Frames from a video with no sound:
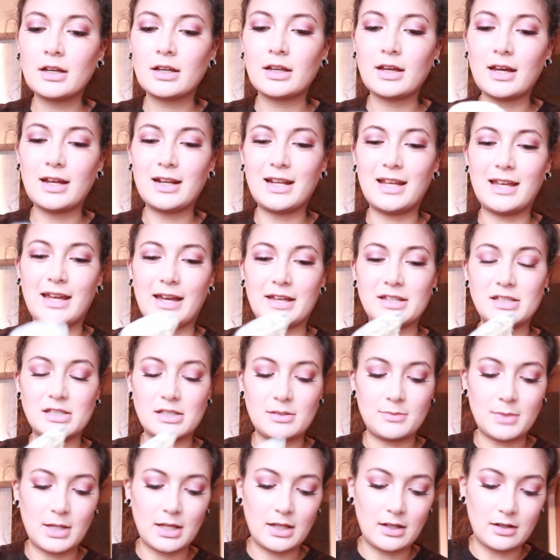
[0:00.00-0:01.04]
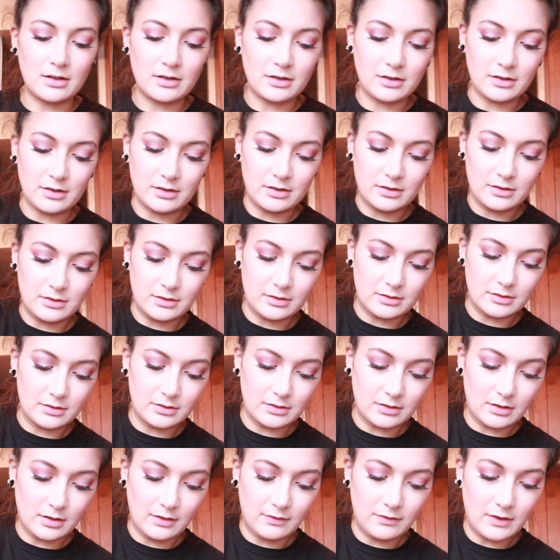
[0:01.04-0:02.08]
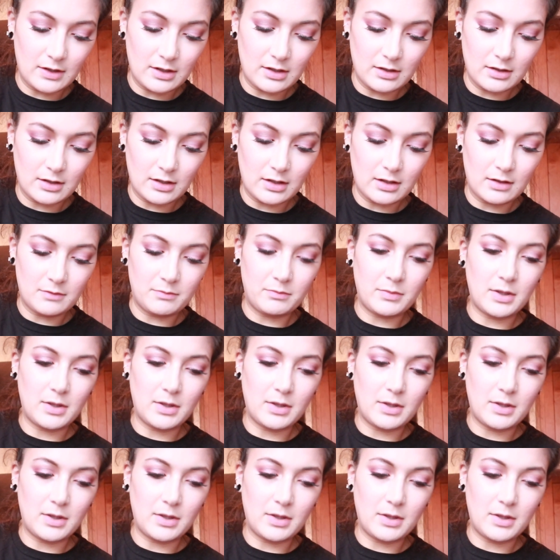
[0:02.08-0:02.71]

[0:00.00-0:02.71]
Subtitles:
to estimate of it